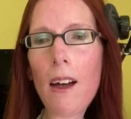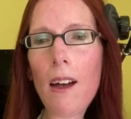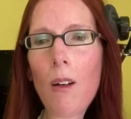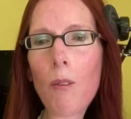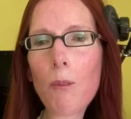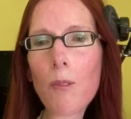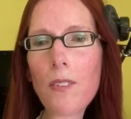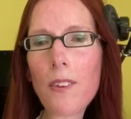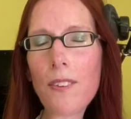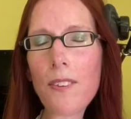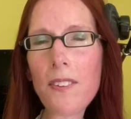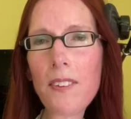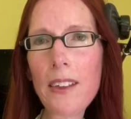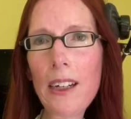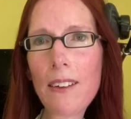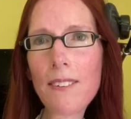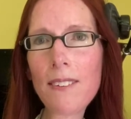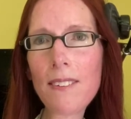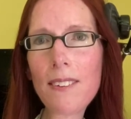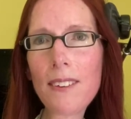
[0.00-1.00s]

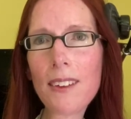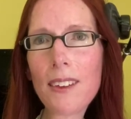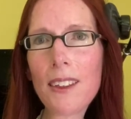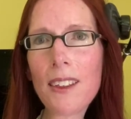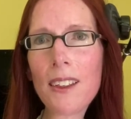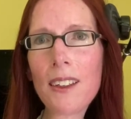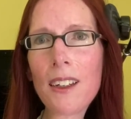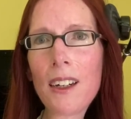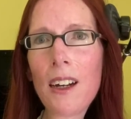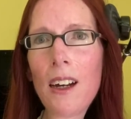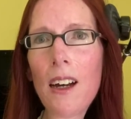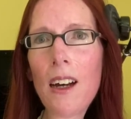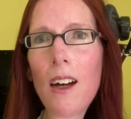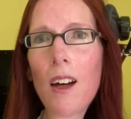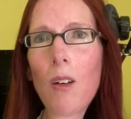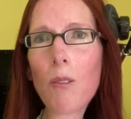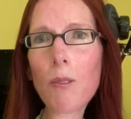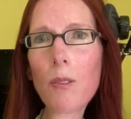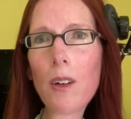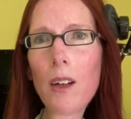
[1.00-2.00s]
disgusted
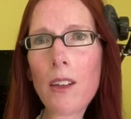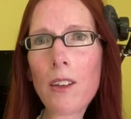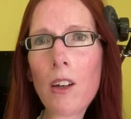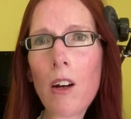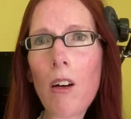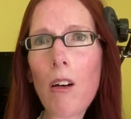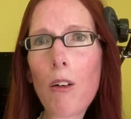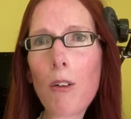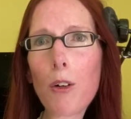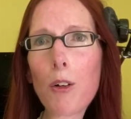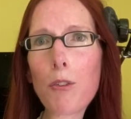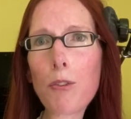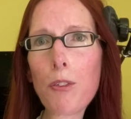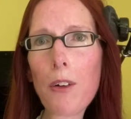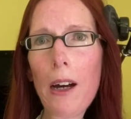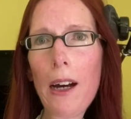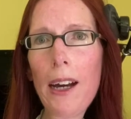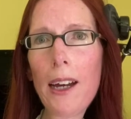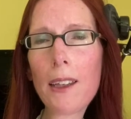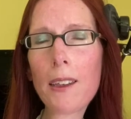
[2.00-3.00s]
and
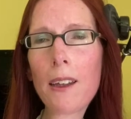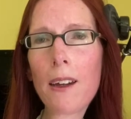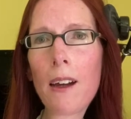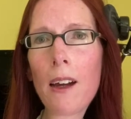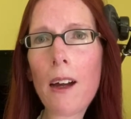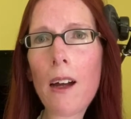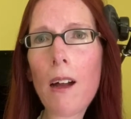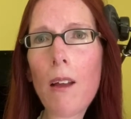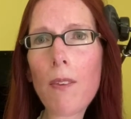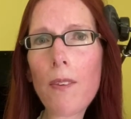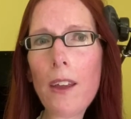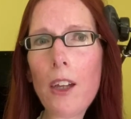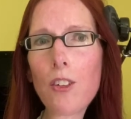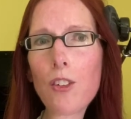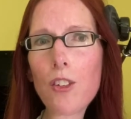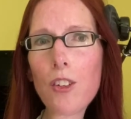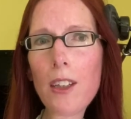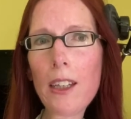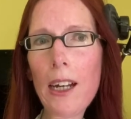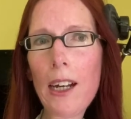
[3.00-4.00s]
horrified that
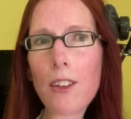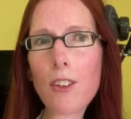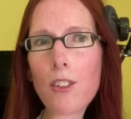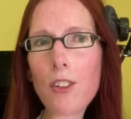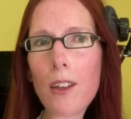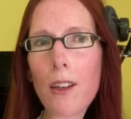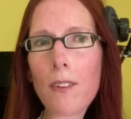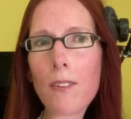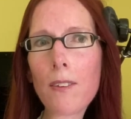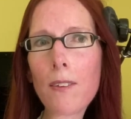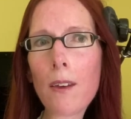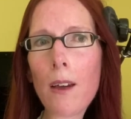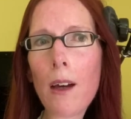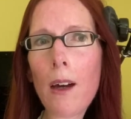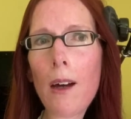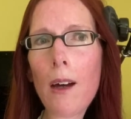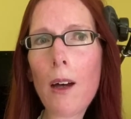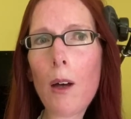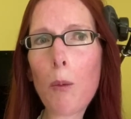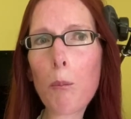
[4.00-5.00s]
she had just
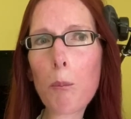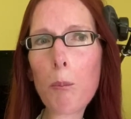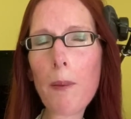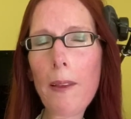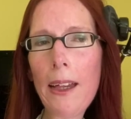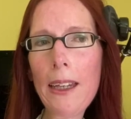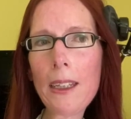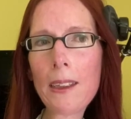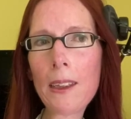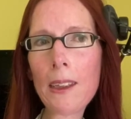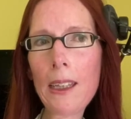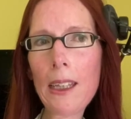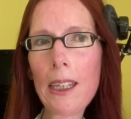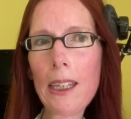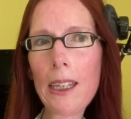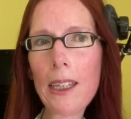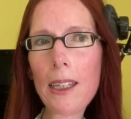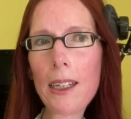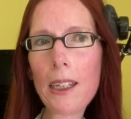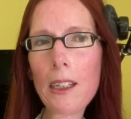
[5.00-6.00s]

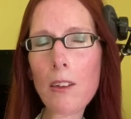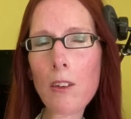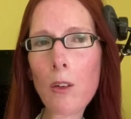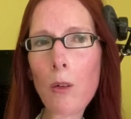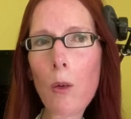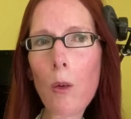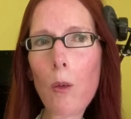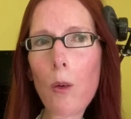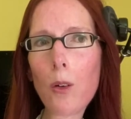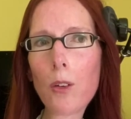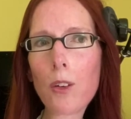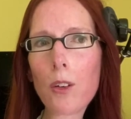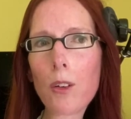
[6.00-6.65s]
blatantly ignored